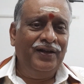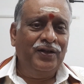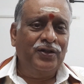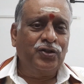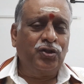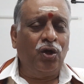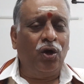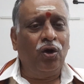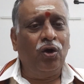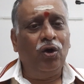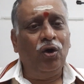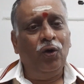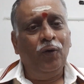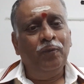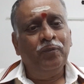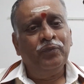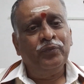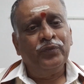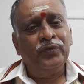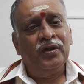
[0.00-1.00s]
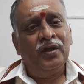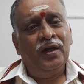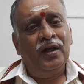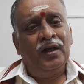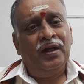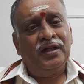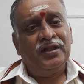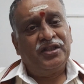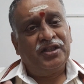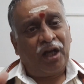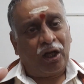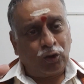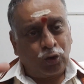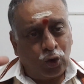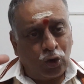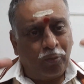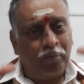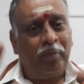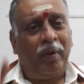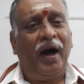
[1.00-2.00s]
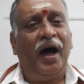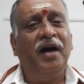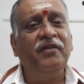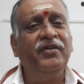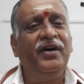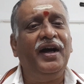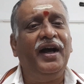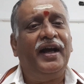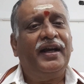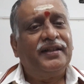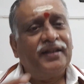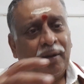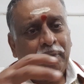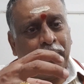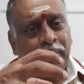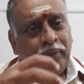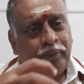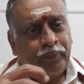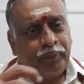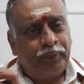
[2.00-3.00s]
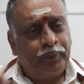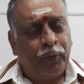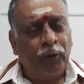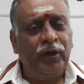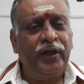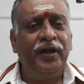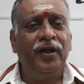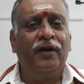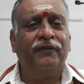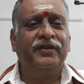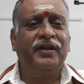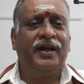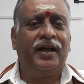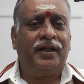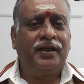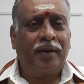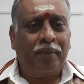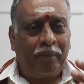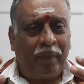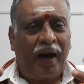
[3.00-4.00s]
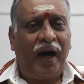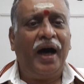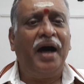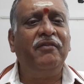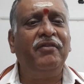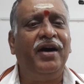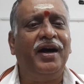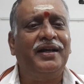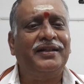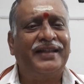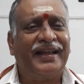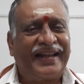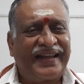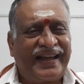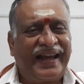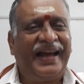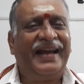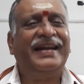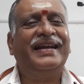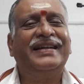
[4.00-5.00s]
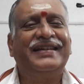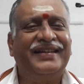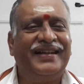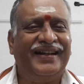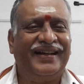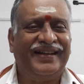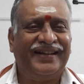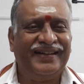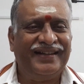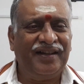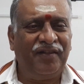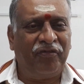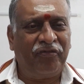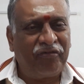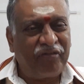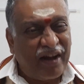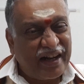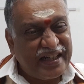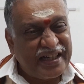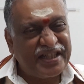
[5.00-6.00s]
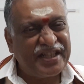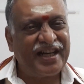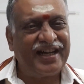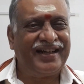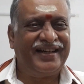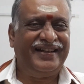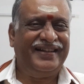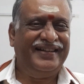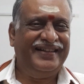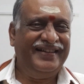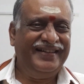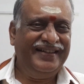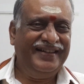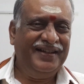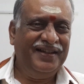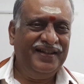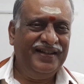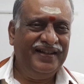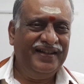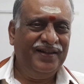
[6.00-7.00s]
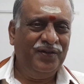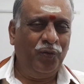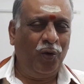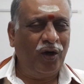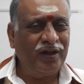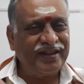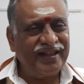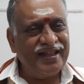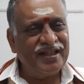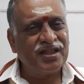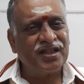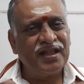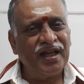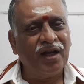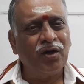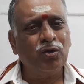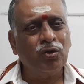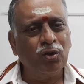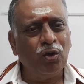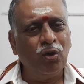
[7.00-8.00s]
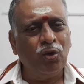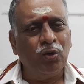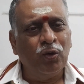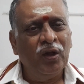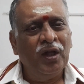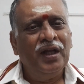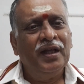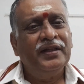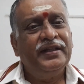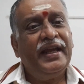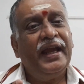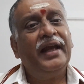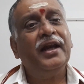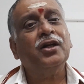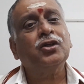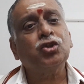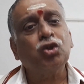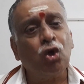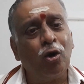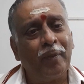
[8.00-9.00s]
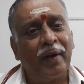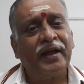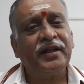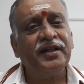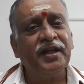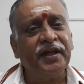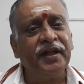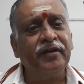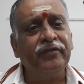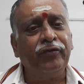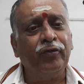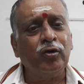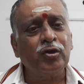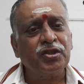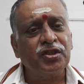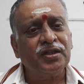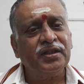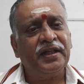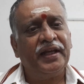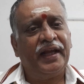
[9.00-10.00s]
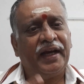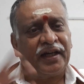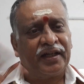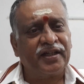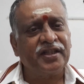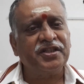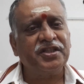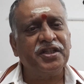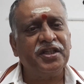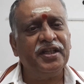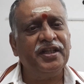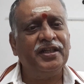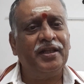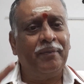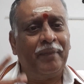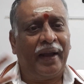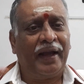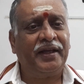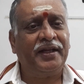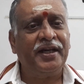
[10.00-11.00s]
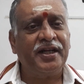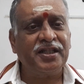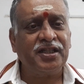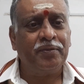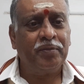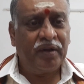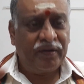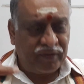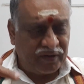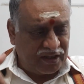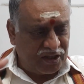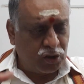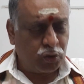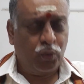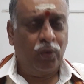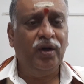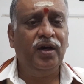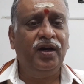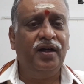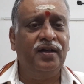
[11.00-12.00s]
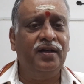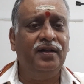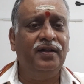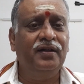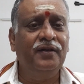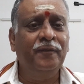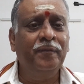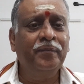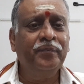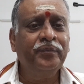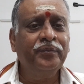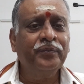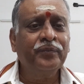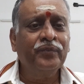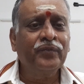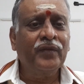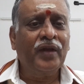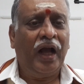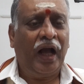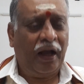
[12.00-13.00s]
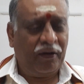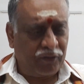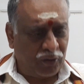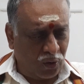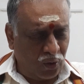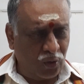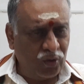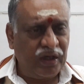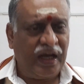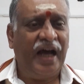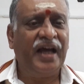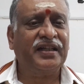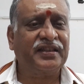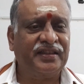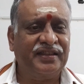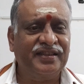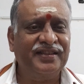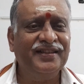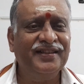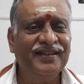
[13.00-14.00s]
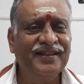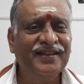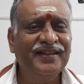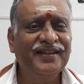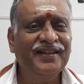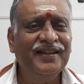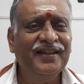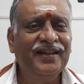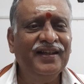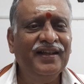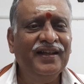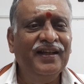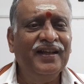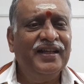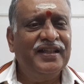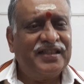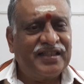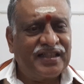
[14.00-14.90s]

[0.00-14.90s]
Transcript: So, Chatur Bhavaha, the pulling of the bhava, the character, the function, what these do, the electromagnetic force, the electricity, the magnetism, even this world, our own earth, is